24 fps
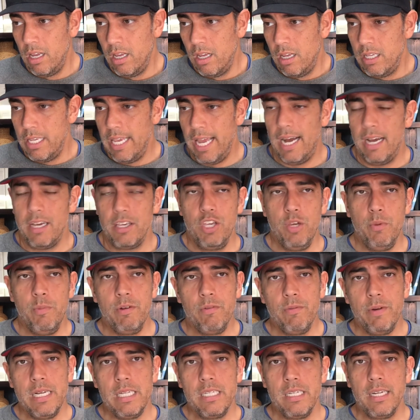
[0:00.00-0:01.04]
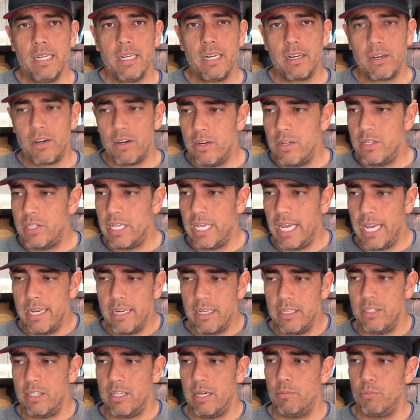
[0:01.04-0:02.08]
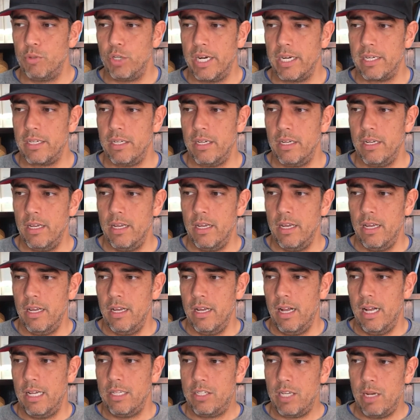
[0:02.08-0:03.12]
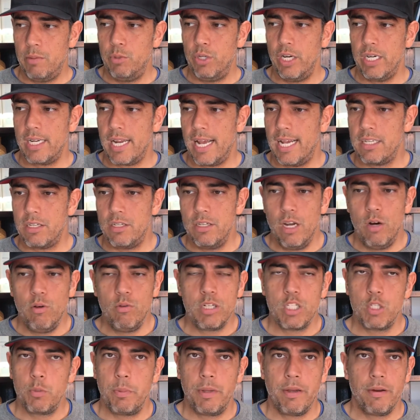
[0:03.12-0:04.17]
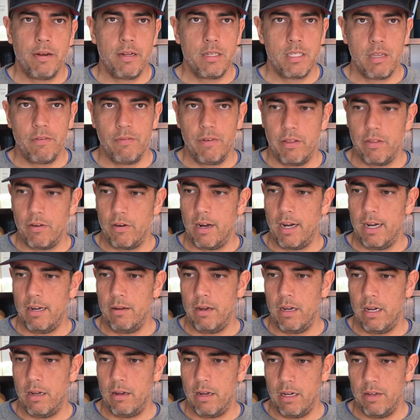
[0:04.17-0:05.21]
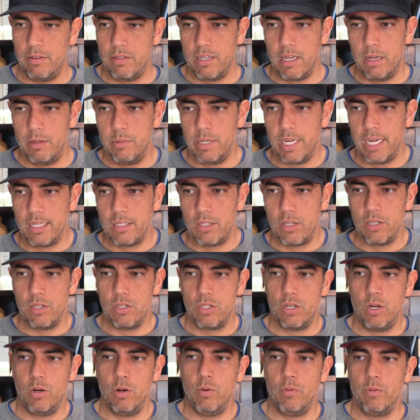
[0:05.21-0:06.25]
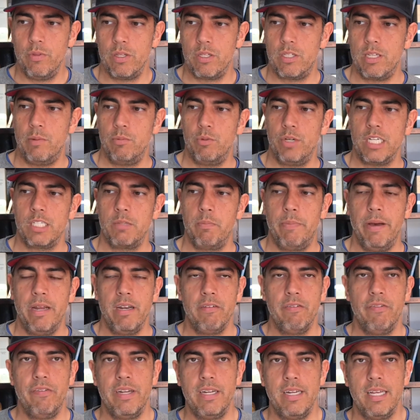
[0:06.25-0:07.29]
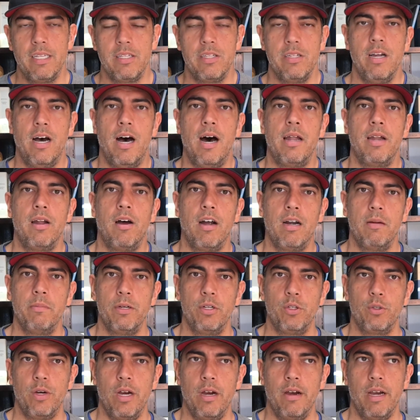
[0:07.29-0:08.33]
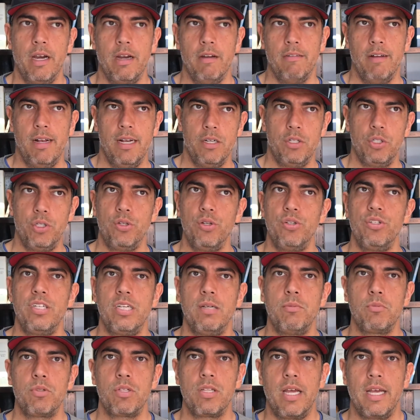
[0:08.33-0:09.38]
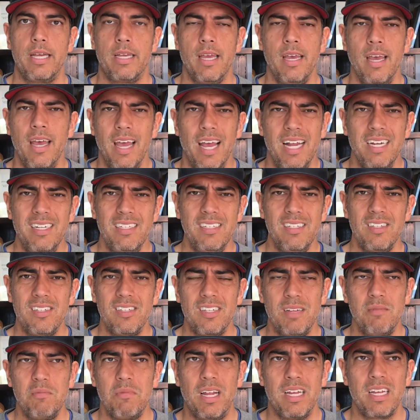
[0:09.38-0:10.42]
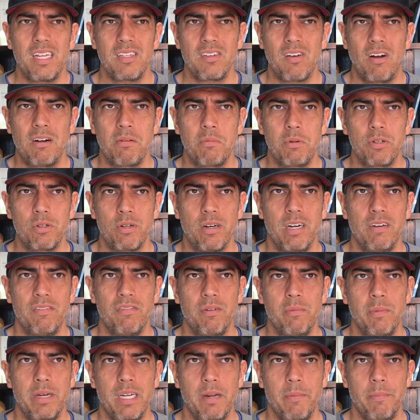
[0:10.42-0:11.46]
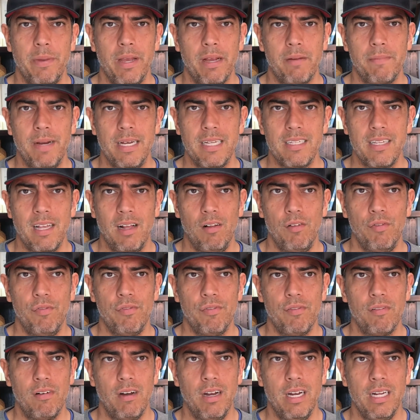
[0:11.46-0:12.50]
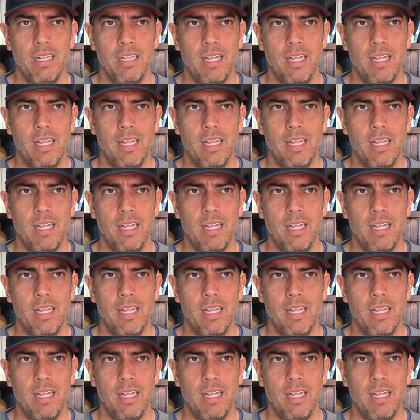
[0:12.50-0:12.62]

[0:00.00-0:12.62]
Yeah, human reasoning occurs in a subject. A subject has no experience of other subjects, so the subject's benefit is non-arbitrary, right? It doesn't seem like it's arbitrary for me to pick myself, right?